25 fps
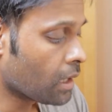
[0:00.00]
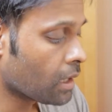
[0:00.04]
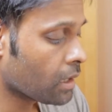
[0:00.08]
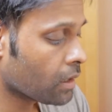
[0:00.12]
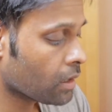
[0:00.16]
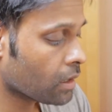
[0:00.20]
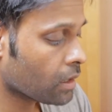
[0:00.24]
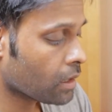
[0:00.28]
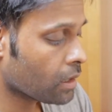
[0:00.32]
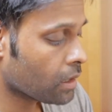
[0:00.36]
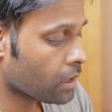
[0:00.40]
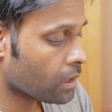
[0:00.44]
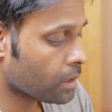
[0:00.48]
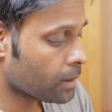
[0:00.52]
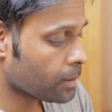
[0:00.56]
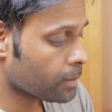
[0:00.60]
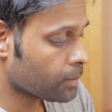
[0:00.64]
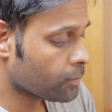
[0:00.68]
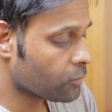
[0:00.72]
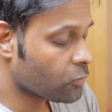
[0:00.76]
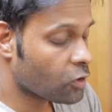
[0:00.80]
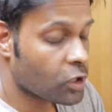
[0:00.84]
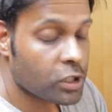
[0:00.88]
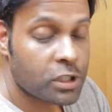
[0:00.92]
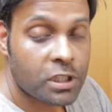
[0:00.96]

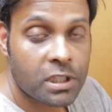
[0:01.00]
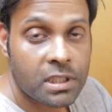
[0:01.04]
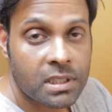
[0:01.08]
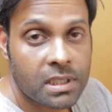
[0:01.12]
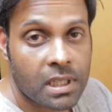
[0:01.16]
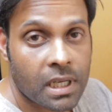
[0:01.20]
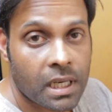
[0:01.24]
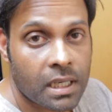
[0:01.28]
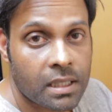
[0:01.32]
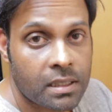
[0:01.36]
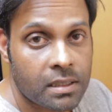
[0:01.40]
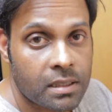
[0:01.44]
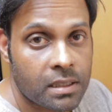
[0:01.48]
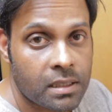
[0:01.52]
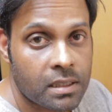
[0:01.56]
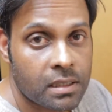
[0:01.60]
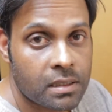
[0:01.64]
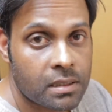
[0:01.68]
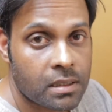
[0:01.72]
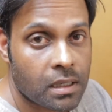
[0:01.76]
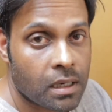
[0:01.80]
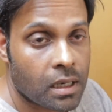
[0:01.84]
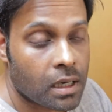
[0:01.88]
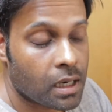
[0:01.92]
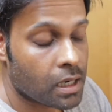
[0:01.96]
watches like
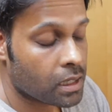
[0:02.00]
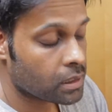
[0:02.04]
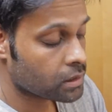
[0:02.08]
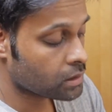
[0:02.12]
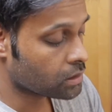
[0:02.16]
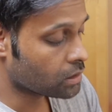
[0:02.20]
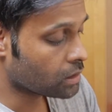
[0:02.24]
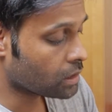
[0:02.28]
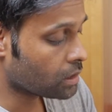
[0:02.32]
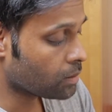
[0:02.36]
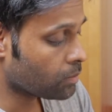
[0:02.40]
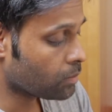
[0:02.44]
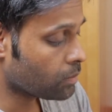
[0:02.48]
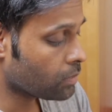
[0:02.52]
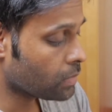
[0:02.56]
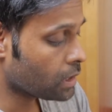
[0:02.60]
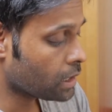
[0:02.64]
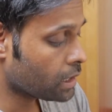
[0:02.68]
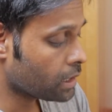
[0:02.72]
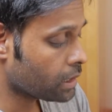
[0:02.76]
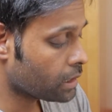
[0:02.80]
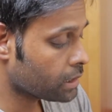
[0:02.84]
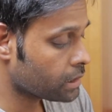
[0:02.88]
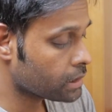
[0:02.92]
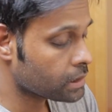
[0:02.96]
these are hard to come
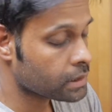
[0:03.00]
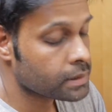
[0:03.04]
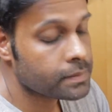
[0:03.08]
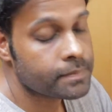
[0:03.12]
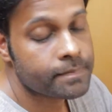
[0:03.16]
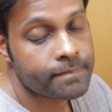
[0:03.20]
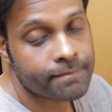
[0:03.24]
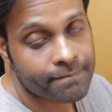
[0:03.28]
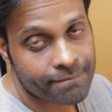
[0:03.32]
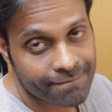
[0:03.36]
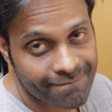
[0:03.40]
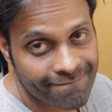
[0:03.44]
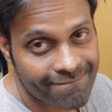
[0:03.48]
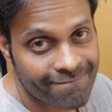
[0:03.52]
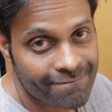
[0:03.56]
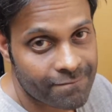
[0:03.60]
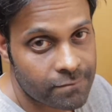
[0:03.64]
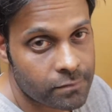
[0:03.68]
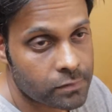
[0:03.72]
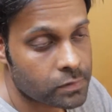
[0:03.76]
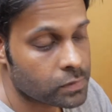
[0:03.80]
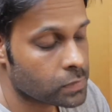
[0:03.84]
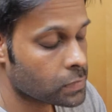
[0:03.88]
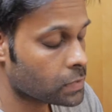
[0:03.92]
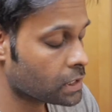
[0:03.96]
by.
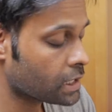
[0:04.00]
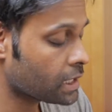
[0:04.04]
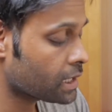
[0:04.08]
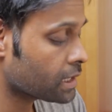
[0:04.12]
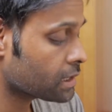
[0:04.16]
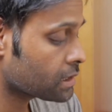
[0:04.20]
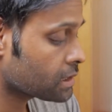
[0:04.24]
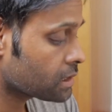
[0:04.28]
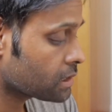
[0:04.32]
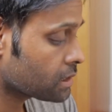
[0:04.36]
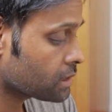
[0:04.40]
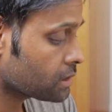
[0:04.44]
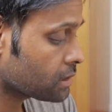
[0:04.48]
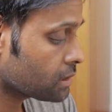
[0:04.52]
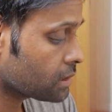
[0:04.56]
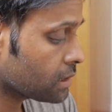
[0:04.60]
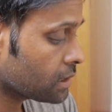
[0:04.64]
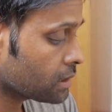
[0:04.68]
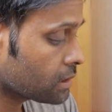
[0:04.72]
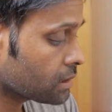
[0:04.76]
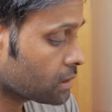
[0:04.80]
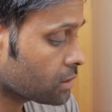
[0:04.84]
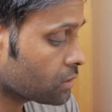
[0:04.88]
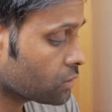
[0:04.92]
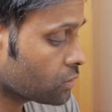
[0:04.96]
Yes,
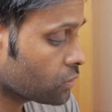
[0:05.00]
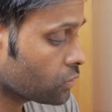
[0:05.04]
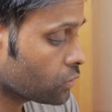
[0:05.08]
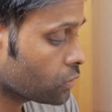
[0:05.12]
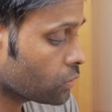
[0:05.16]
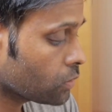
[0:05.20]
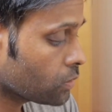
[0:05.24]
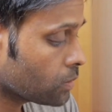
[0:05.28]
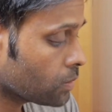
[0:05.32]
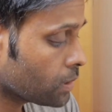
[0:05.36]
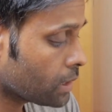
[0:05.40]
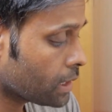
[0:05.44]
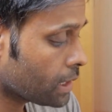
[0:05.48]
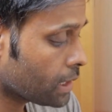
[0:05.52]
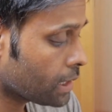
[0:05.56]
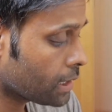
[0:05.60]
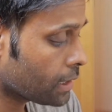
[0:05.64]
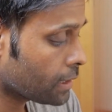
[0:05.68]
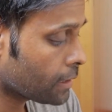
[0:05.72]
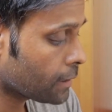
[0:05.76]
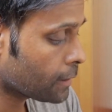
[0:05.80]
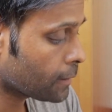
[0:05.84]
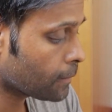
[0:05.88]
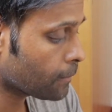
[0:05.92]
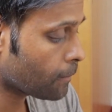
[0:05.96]
that's true.
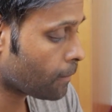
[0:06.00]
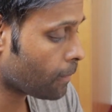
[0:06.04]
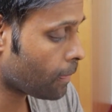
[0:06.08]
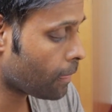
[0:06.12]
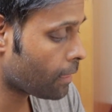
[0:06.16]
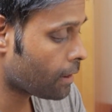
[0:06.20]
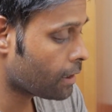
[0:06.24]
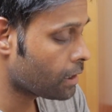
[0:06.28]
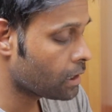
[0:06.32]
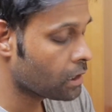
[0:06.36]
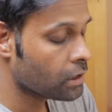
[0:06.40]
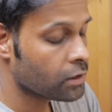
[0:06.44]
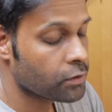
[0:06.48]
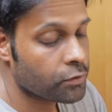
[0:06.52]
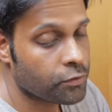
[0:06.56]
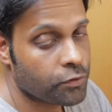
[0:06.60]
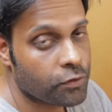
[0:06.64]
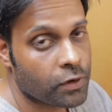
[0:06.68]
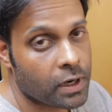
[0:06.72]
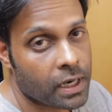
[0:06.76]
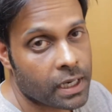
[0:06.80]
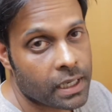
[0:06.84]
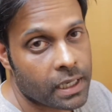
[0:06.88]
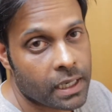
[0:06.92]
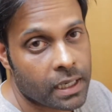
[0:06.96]

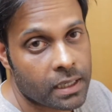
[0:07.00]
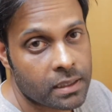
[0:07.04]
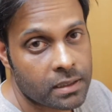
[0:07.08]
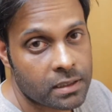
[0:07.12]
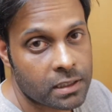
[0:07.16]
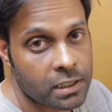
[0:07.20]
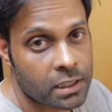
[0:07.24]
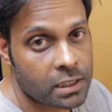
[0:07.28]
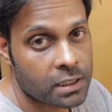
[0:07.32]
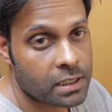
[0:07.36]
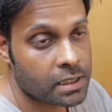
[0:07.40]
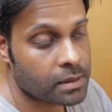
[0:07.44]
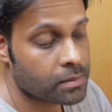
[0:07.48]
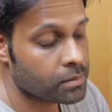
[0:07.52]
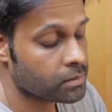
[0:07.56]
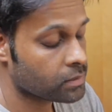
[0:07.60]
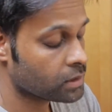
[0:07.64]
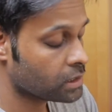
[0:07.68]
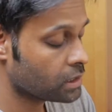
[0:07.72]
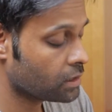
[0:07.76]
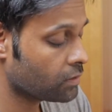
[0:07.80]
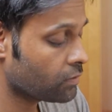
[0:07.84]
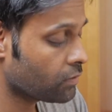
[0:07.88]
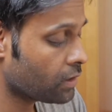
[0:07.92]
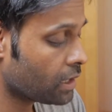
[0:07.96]
Financing them
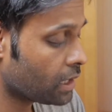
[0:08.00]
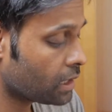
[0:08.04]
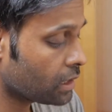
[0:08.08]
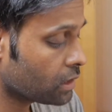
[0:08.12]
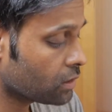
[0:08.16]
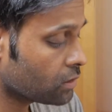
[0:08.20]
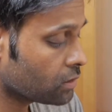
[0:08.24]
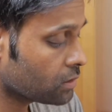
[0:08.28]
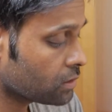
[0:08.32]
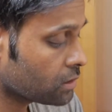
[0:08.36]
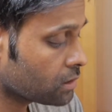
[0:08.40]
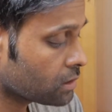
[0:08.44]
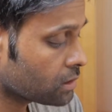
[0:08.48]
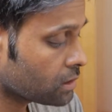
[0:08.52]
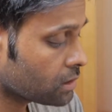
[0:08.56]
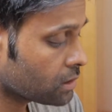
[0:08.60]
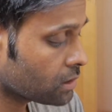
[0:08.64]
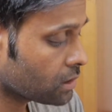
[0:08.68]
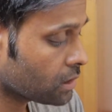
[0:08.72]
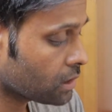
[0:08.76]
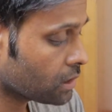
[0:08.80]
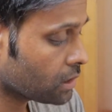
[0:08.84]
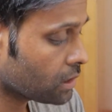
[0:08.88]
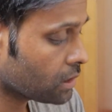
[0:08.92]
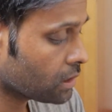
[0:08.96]
devalues
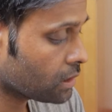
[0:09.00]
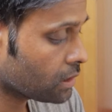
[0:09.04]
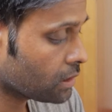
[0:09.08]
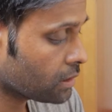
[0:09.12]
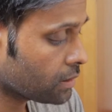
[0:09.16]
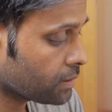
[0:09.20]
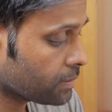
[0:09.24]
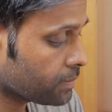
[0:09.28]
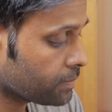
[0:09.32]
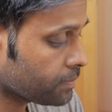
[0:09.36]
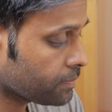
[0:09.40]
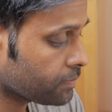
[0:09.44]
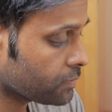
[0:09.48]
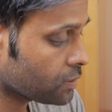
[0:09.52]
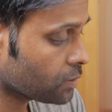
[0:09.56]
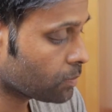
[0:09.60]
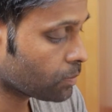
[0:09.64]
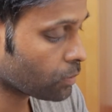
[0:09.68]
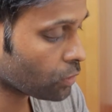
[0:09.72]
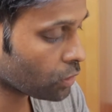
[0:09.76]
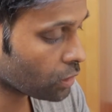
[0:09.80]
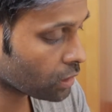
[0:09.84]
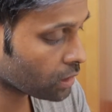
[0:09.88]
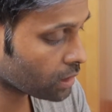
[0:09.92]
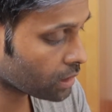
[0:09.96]
the
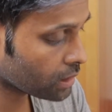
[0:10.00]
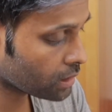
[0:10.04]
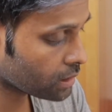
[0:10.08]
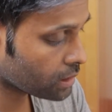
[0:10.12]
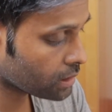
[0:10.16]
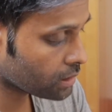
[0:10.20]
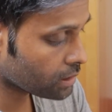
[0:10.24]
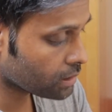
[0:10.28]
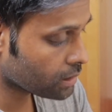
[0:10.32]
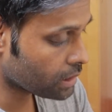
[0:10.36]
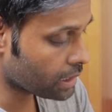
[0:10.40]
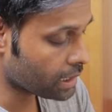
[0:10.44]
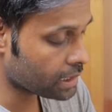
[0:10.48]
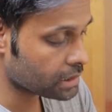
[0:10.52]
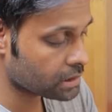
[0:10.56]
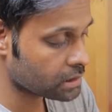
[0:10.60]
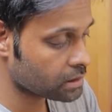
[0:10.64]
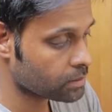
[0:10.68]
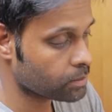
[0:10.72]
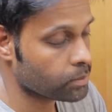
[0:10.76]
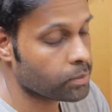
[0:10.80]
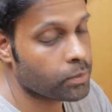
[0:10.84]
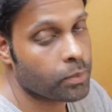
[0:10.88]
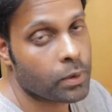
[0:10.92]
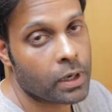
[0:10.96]
product, as
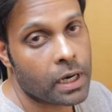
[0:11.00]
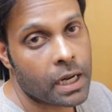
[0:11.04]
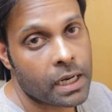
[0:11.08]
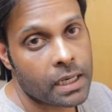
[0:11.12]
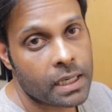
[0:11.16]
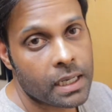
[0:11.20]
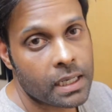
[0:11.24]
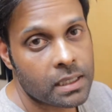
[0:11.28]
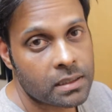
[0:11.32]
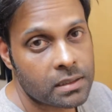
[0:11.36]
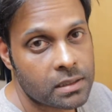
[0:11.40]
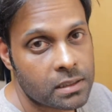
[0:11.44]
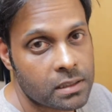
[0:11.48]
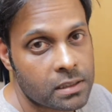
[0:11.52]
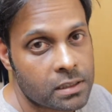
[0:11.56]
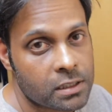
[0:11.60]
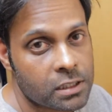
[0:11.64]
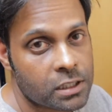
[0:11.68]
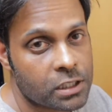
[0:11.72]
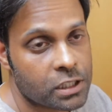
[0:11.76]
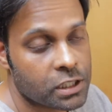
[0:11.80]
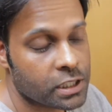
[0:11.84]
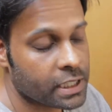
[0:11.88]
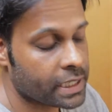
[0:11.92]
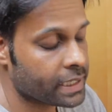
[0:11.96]
a brand has a
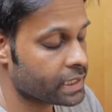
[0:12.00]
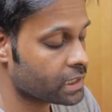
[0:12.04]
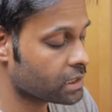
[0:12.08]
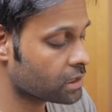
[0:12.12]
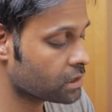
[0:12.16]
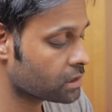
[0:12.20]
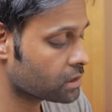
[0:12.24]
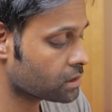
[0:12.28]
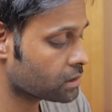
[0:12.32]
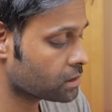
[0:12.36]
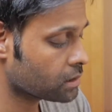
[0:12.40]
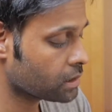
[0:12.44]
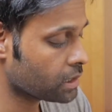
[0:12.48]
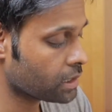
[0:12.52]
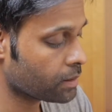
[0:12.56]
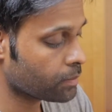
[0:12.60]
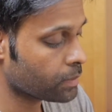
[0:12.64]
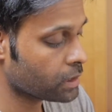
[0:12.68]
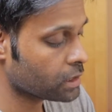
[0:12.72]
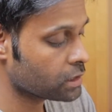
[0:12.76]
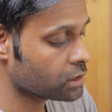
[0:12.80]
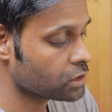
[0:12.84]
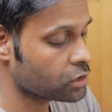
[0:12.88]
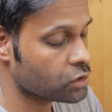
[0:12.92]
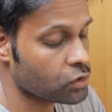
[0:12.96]
status
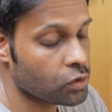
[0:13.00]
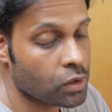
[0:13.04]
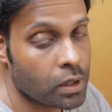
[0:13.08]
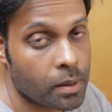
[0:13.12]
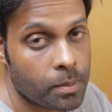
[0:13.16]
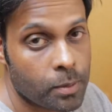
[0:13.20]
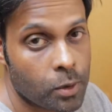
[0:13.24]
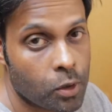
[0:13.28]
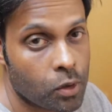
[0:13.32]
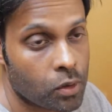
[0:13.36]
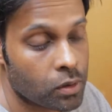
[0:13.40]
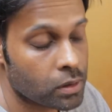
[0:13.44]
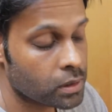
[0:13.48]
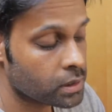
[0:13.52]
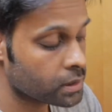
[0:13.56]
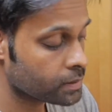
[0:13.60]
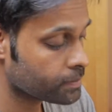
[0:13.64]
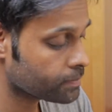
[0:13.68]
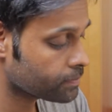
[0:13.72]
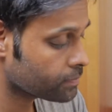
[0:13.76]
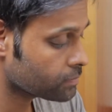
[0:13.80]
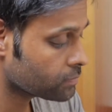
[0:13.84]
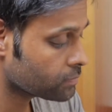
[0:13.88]
image to uphold,